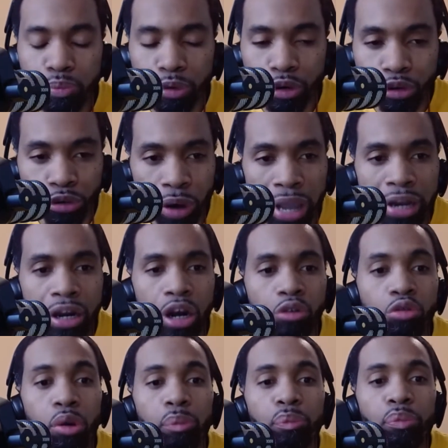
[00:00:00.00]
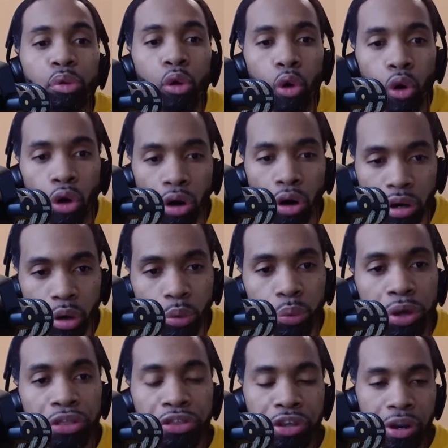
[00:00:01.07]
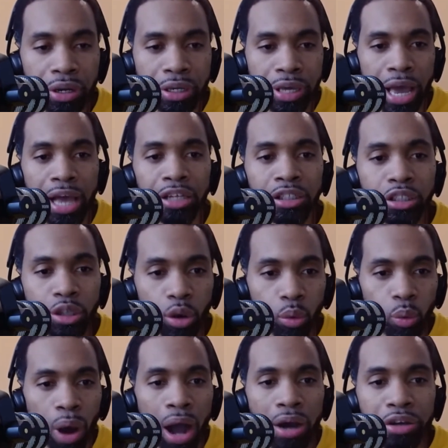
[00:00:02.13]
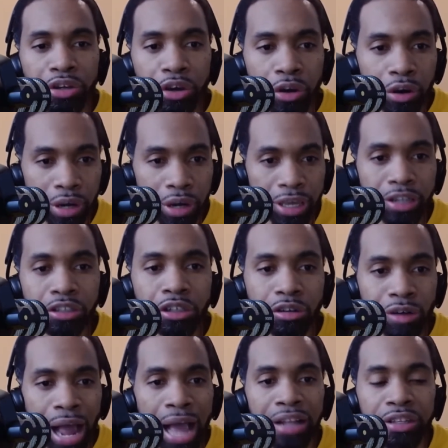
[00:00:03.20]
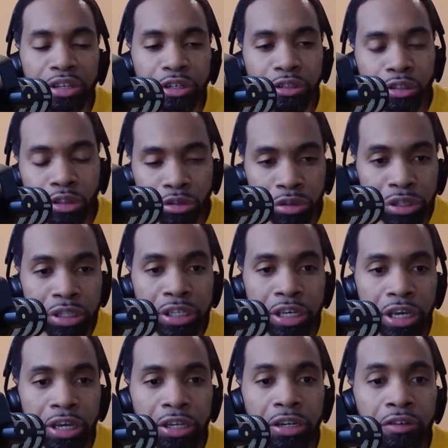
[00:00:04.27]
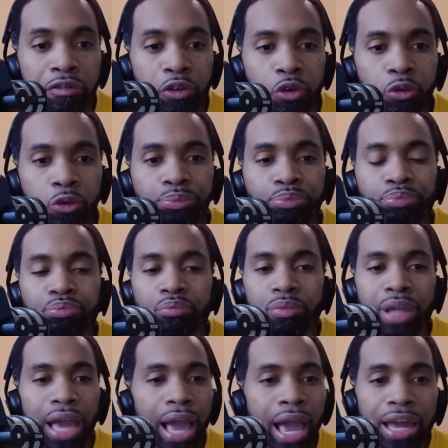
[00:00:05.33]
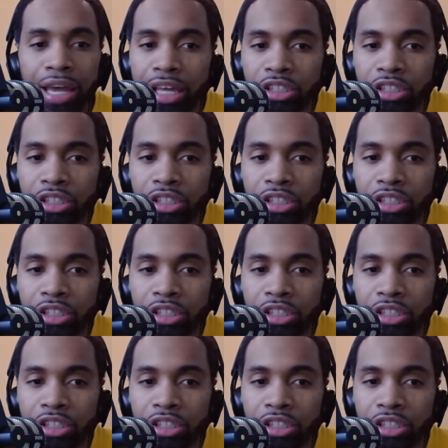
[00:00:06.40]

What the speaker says: greater rapport with your guests while you're interacting during the interview. And it